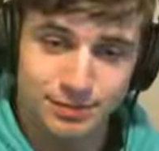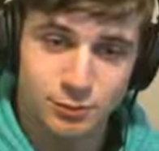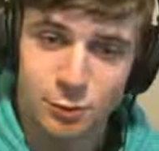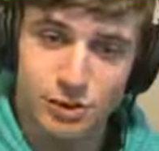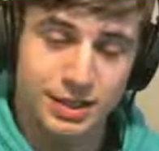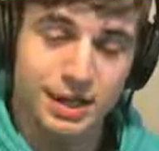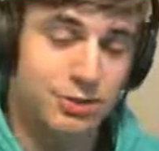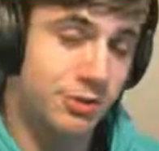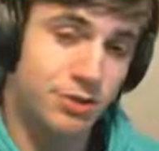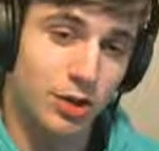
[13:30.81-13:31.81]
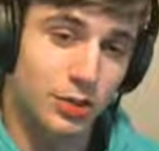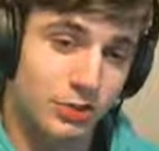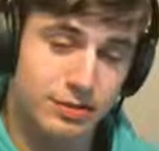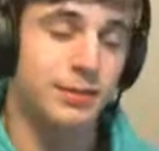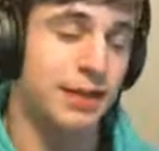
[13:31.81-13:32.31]
1,400
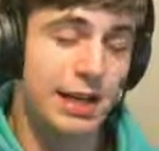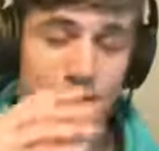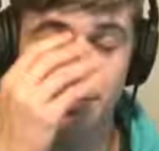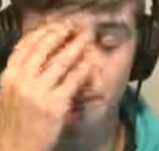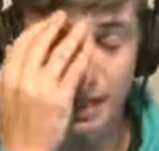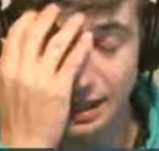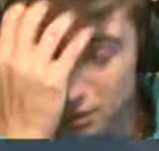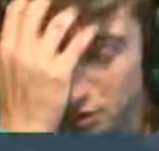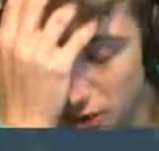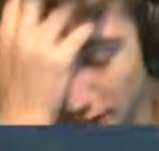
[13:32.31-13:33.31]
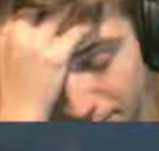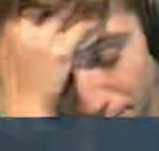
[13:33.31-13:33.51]
trophies, but now I'm back up to champ.